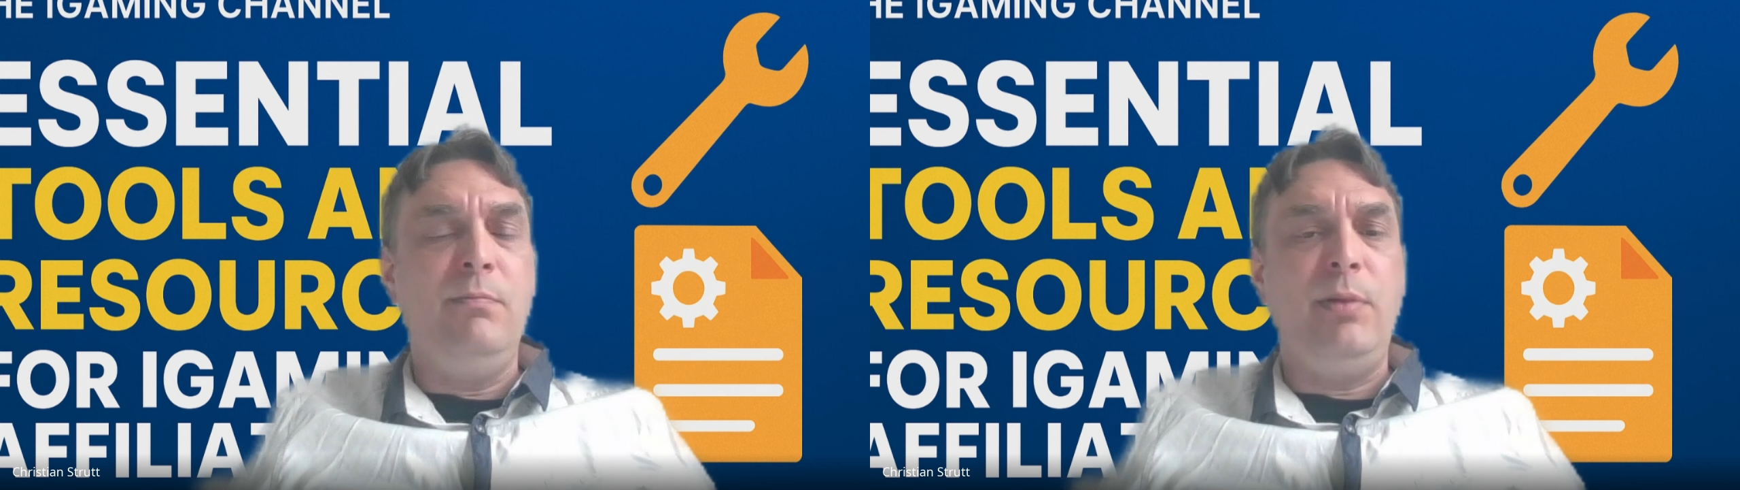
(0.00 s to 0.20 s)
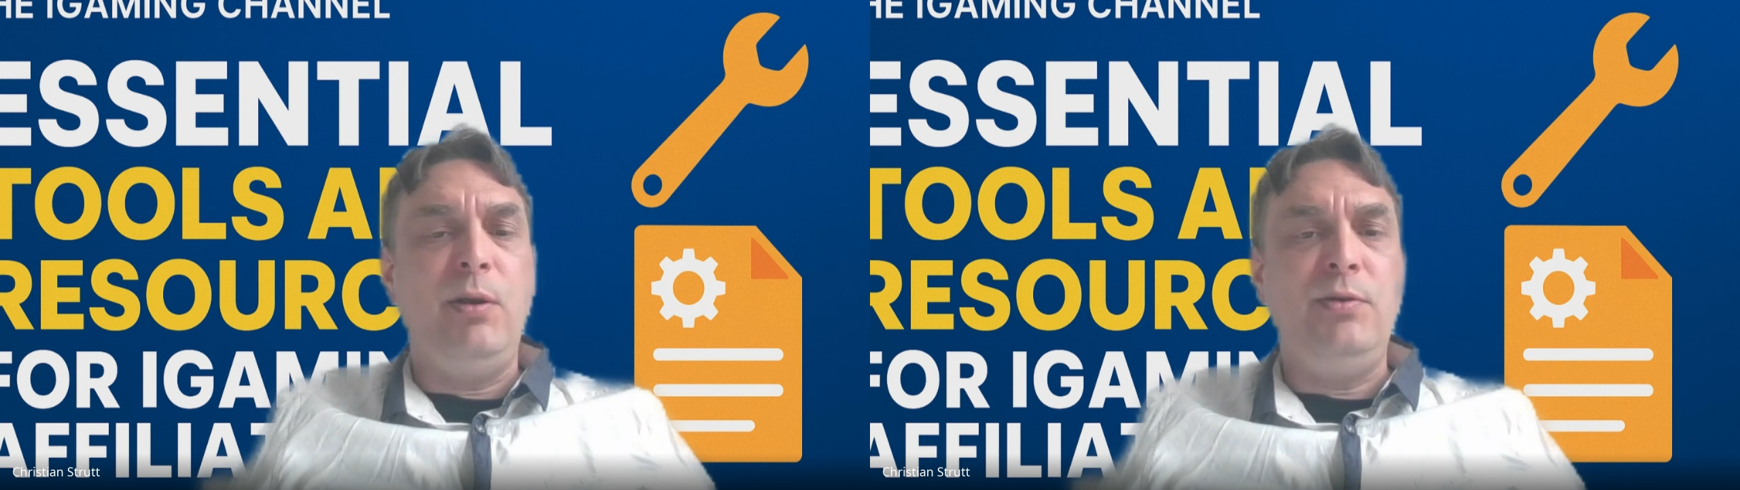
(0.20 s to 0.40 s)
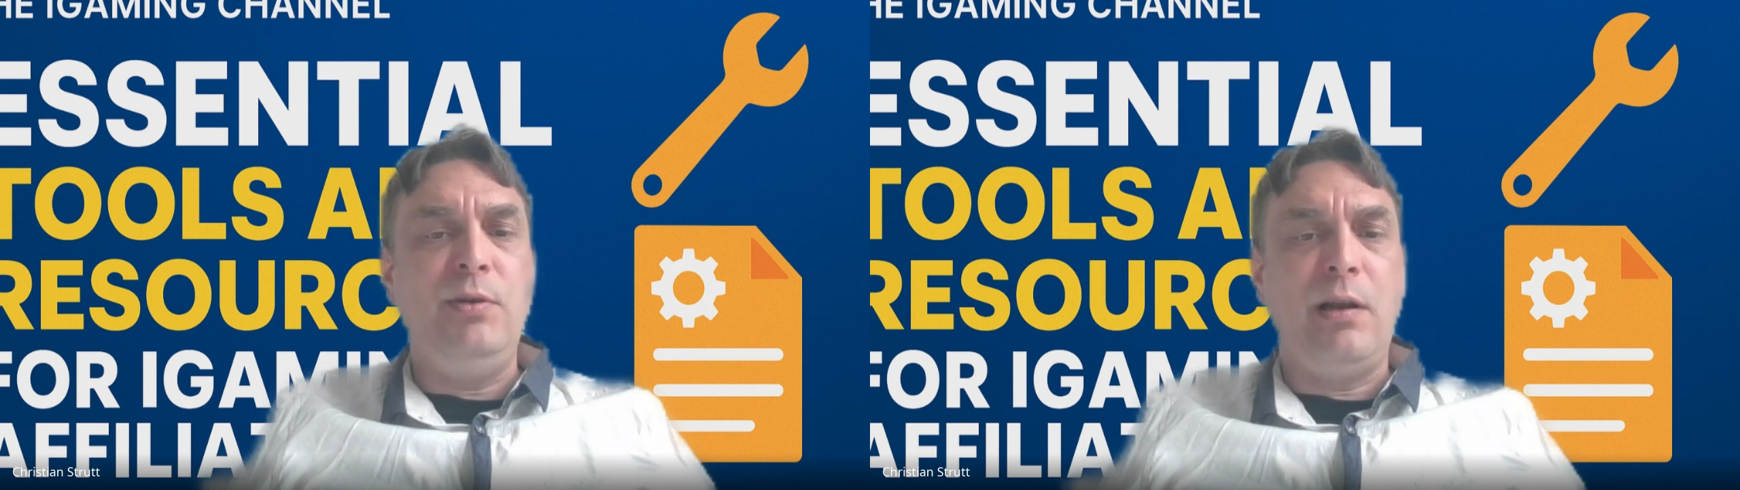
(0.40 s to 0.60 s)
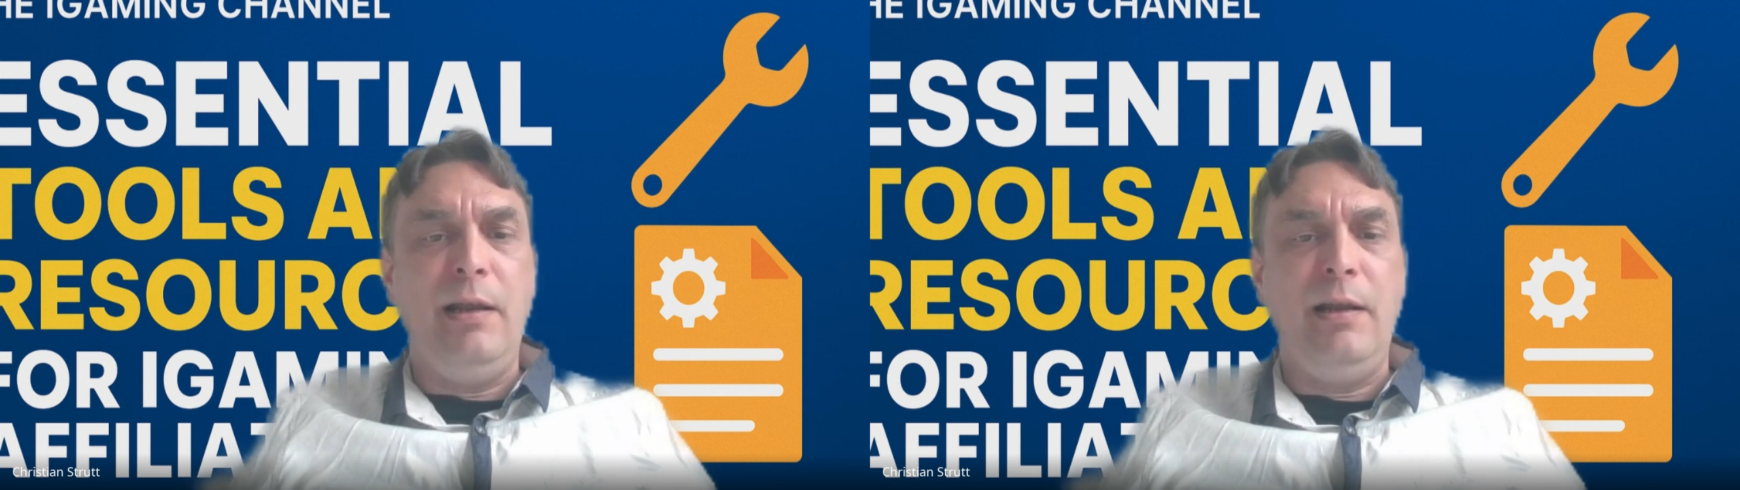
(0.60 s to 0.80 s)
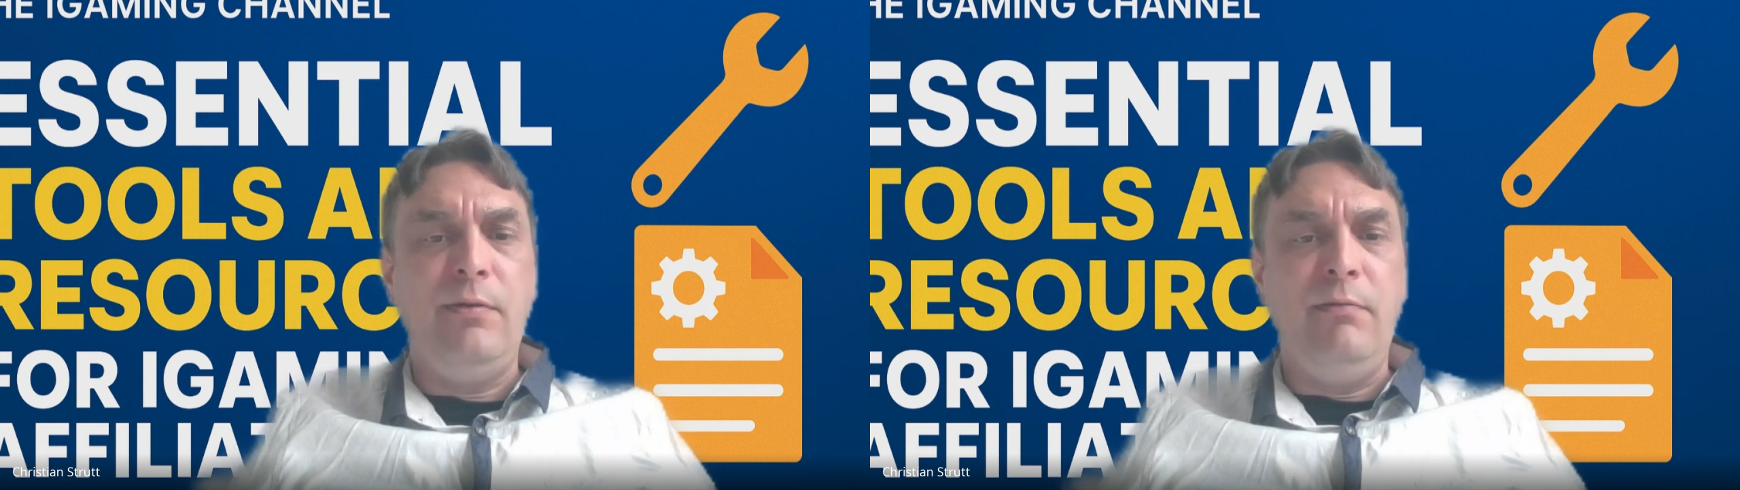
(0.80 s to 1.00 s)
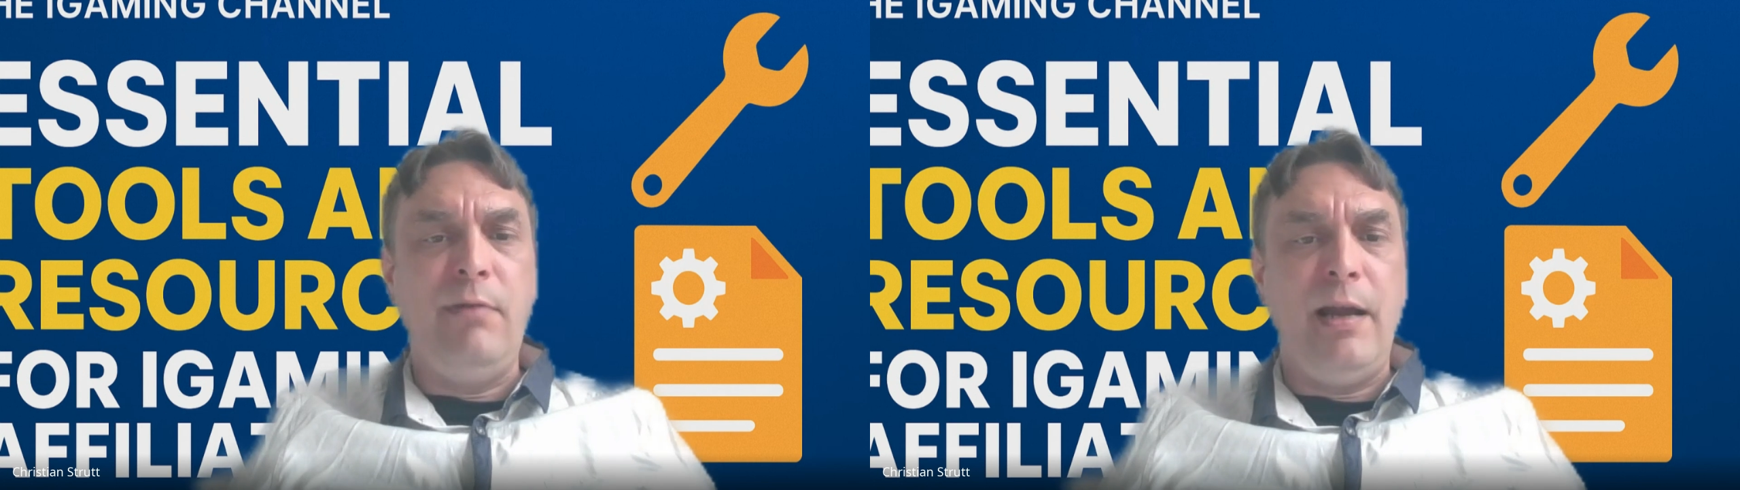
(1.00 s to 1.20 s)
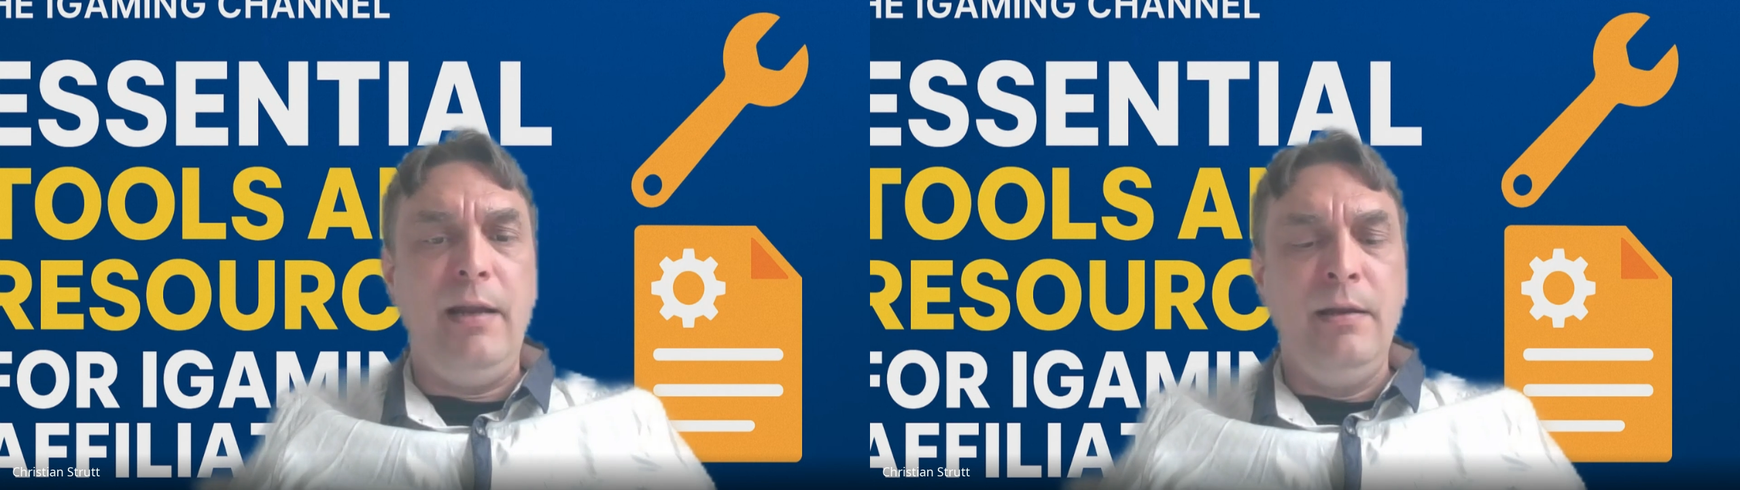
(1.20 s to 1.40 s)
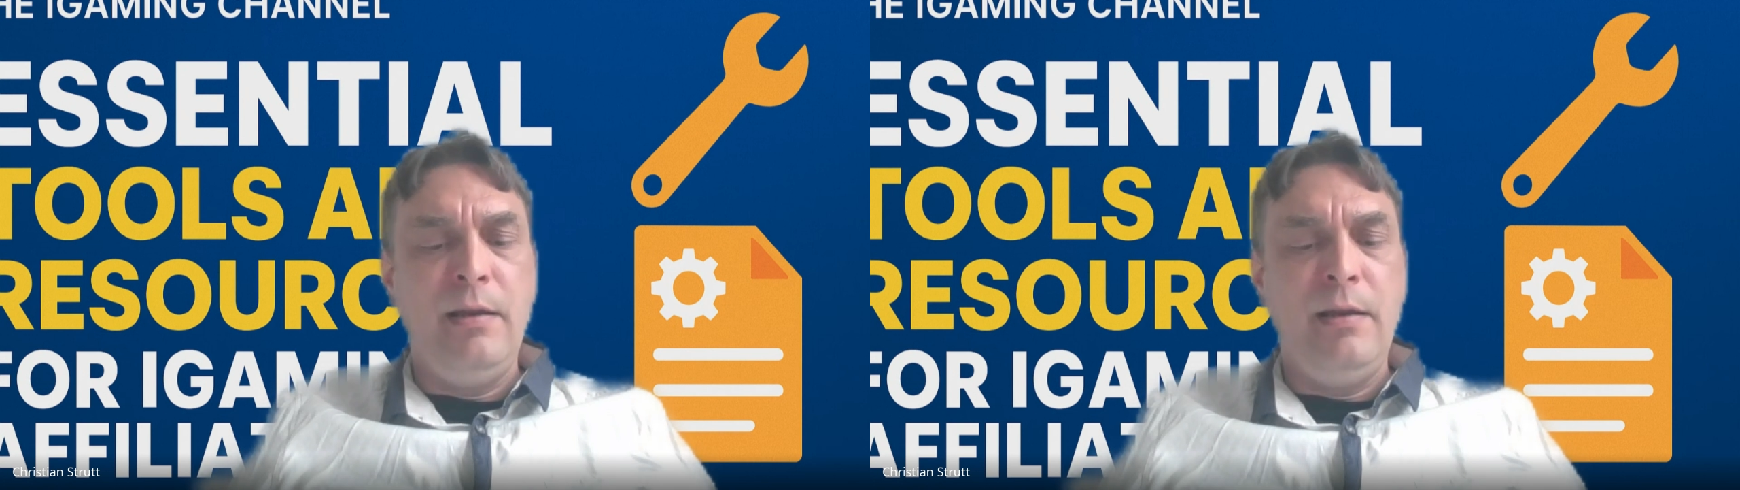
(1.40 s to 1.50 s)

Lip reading: boost your click-through rate.